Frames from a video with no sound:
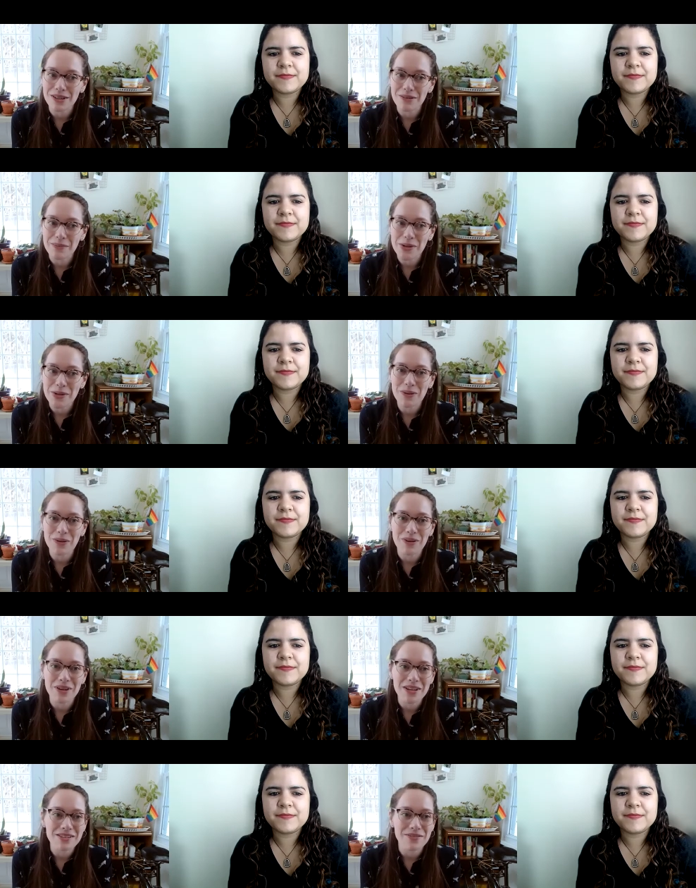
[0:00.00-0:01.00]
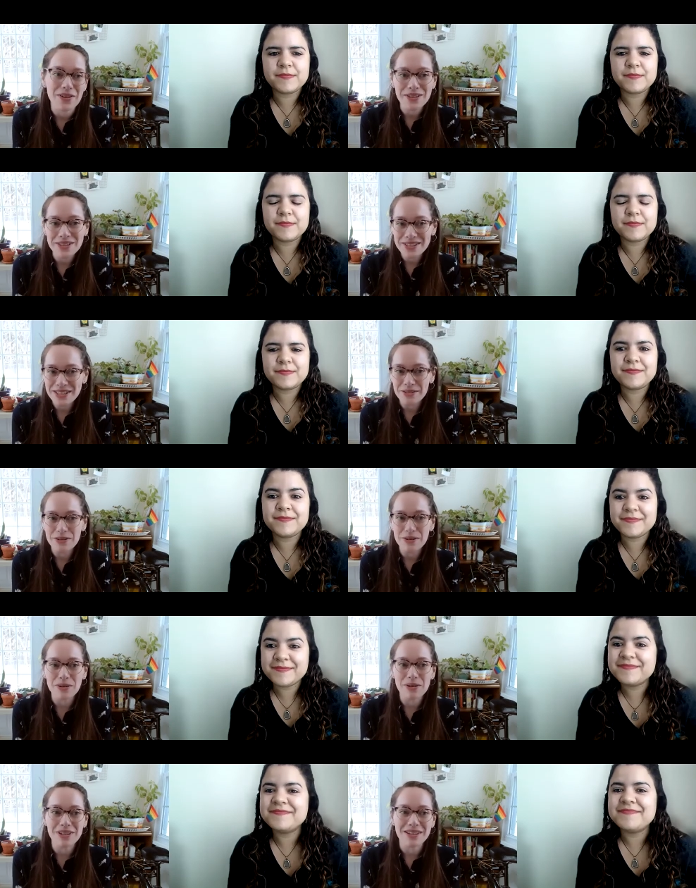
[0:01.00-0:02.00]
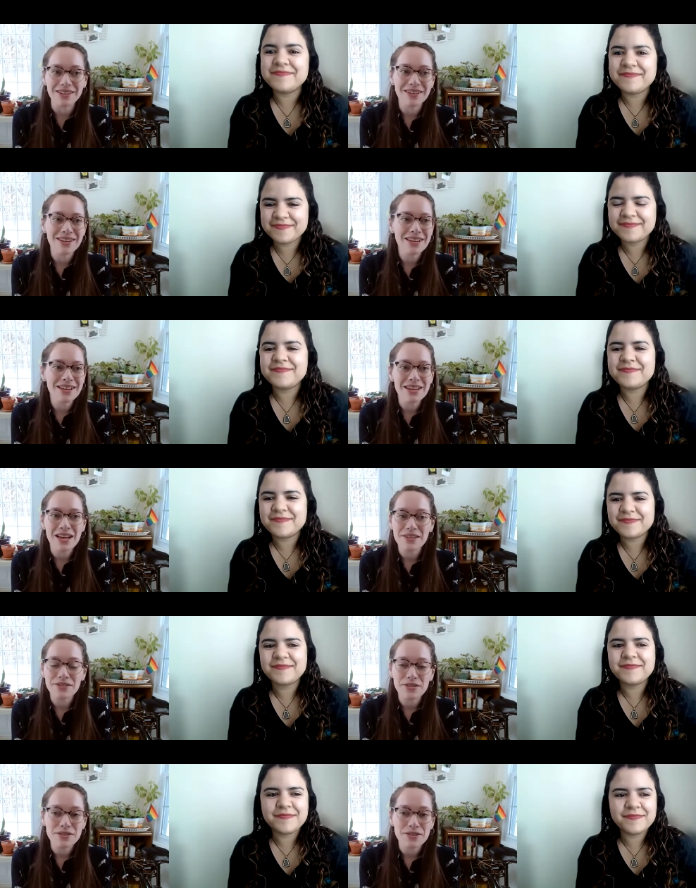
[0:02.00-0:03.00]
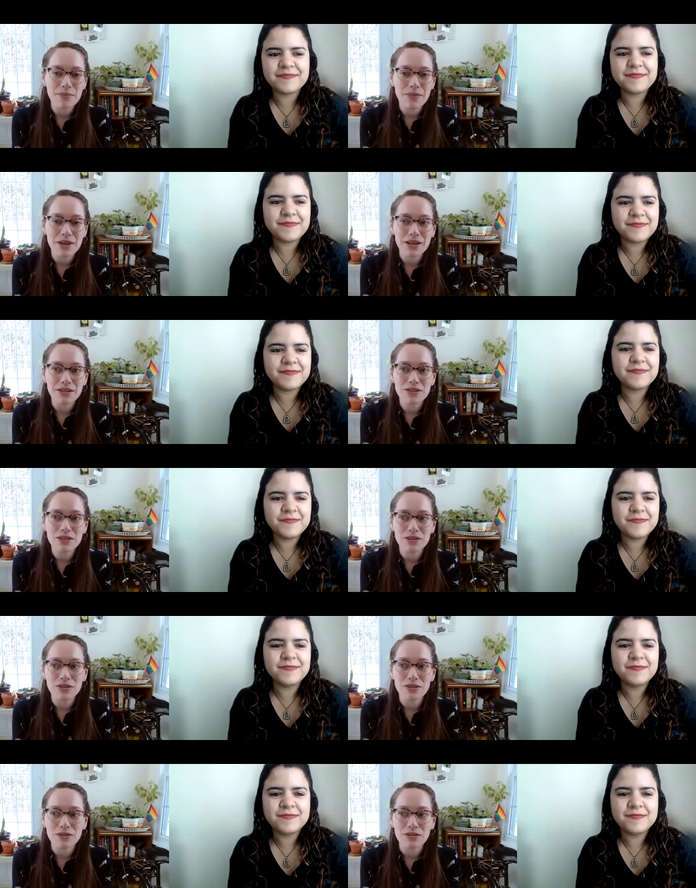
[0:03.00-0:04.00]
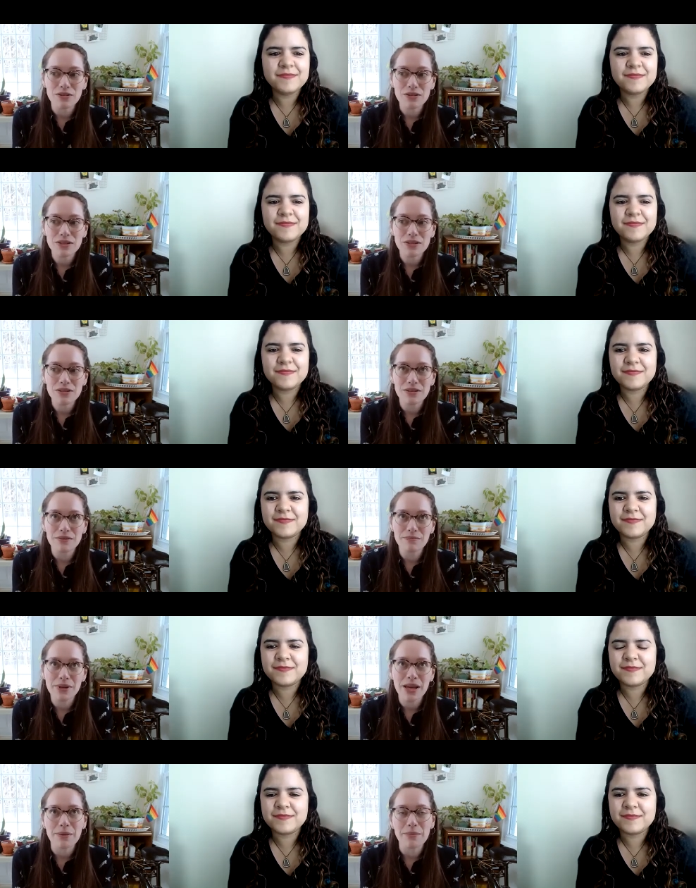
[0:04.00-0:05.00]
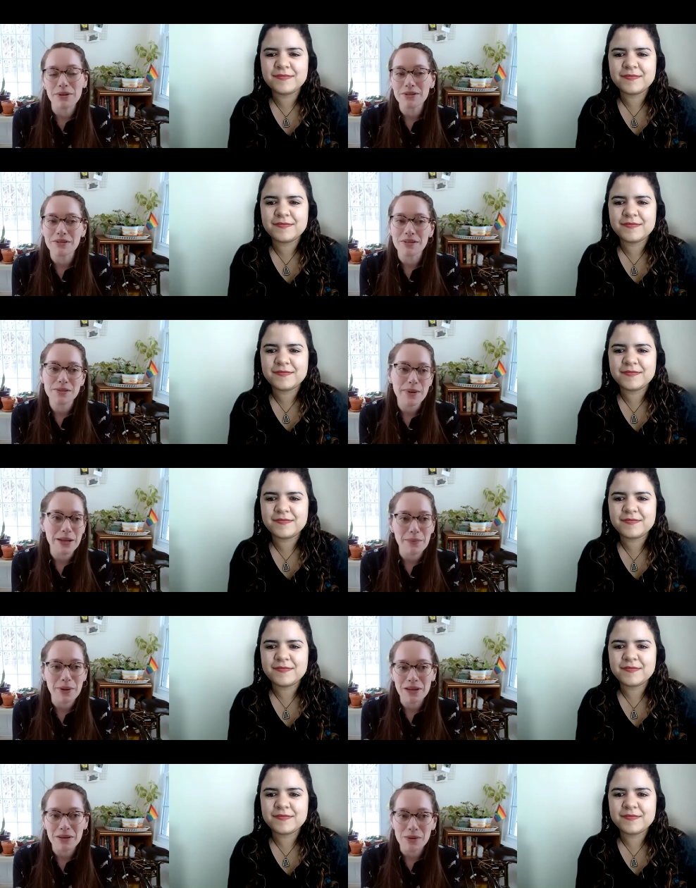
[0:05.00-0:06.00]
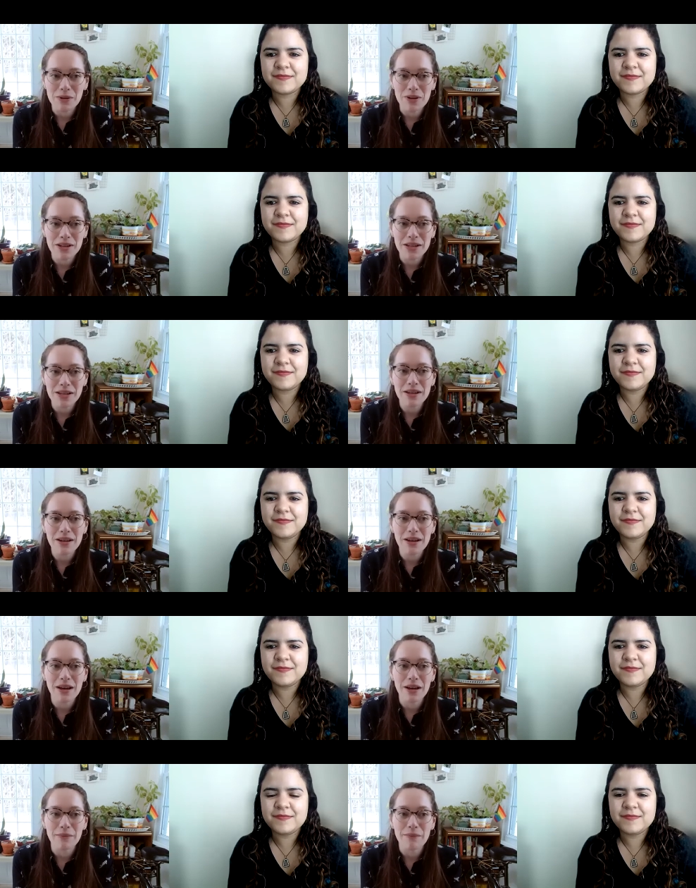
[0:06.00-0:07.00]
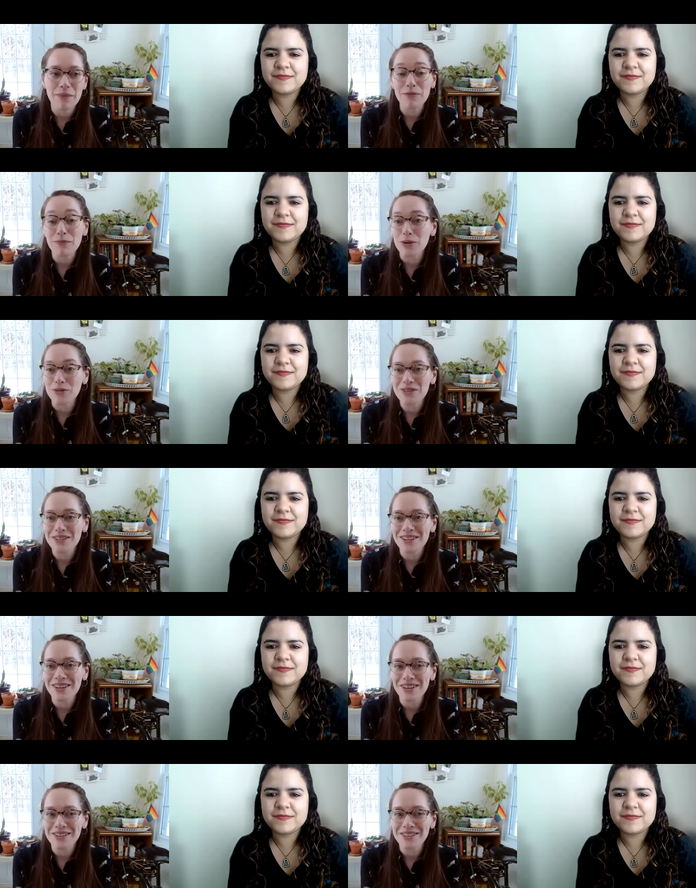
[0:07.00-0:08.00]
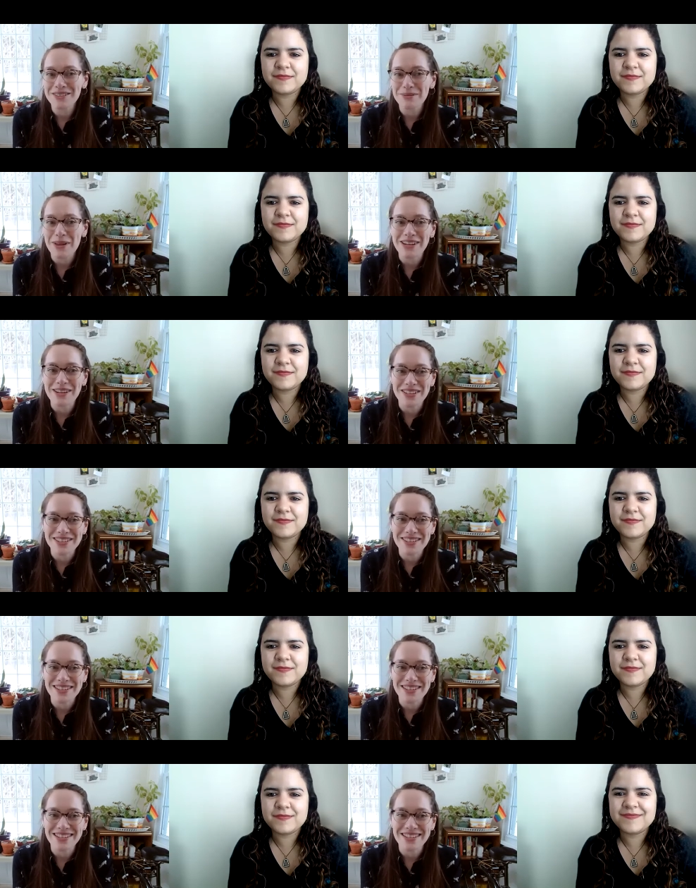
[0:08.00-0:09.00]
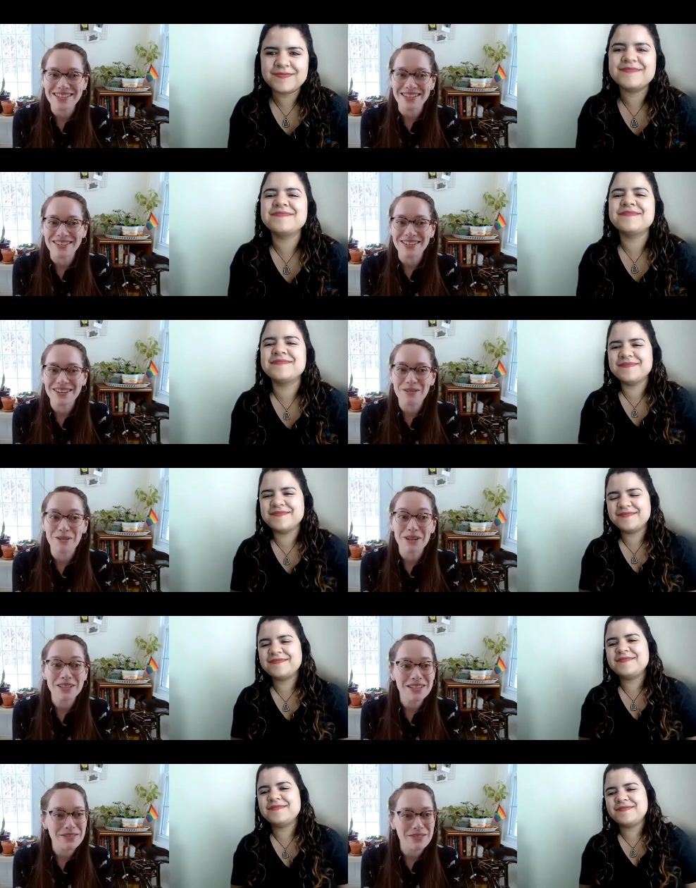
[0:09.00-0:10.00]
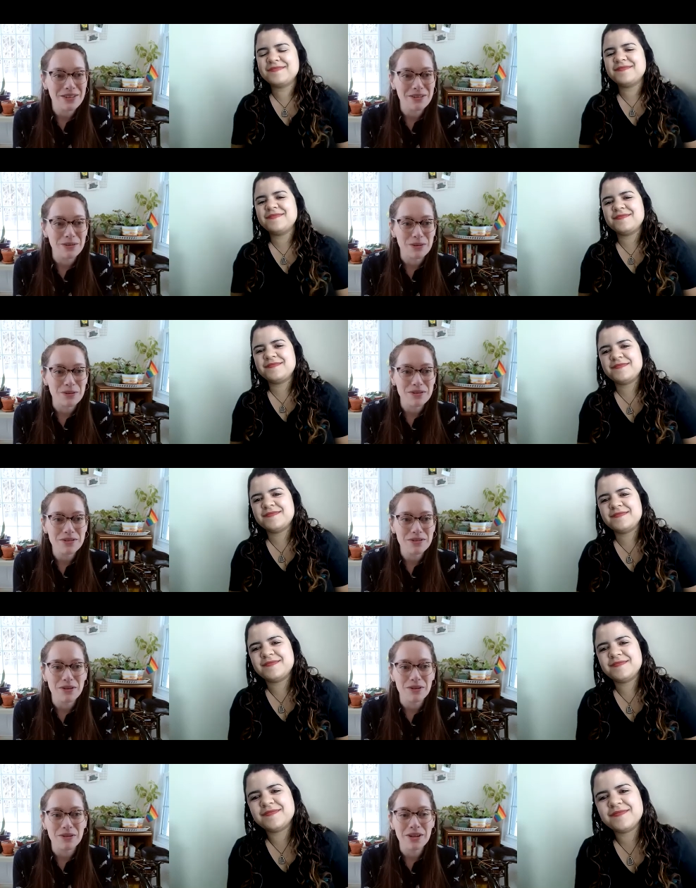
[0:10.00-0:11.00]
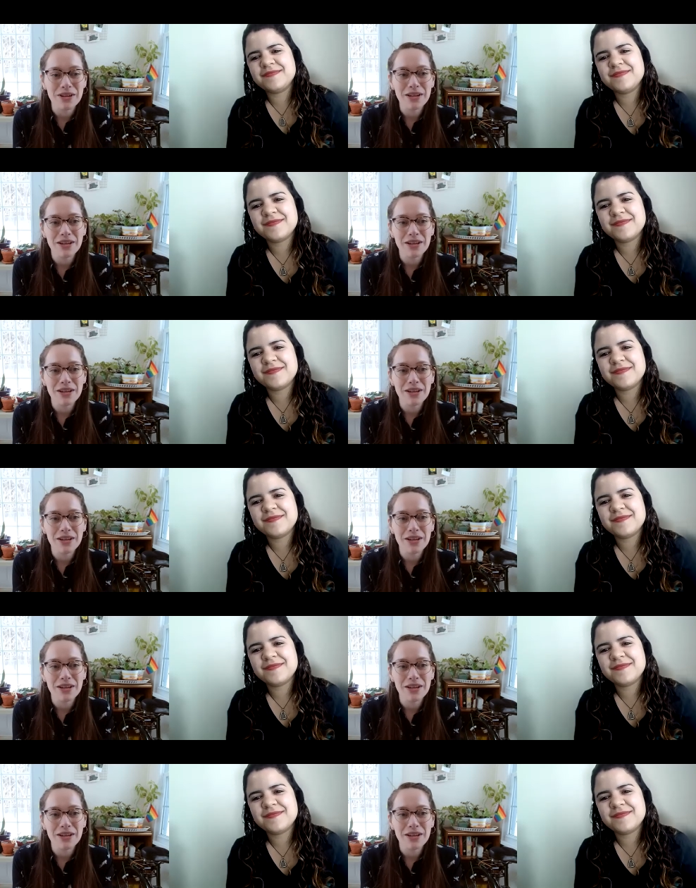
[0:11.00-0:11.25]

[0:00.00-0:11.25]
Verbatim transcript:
Speaker 1: at Women Who Code as a volunteer role and as just something to be able to expand my community. Um, I've moved to many different cities and worked in different roles. So